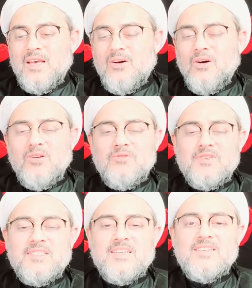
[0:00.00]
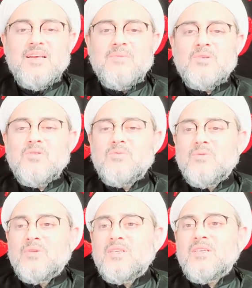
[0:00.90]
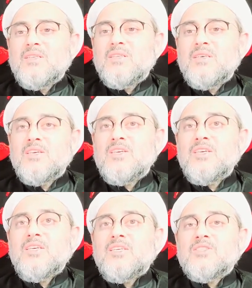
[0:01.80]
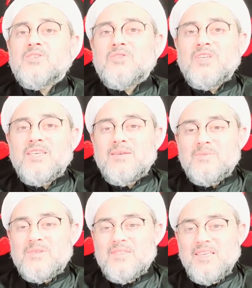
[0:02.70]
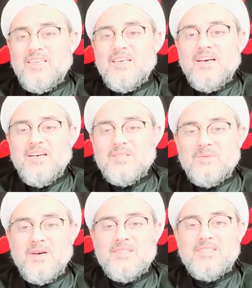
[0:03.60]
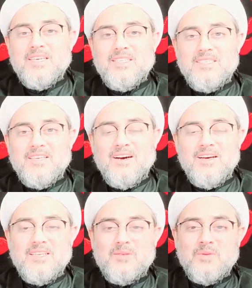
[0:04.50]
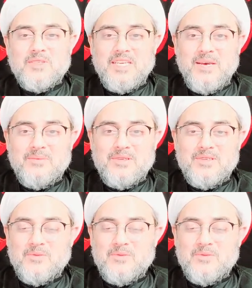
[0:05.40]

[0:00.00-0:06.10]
All of a sudden, Amir al-Mu'mineen, he screams. Here, Asma says, Ya Ali, what happened?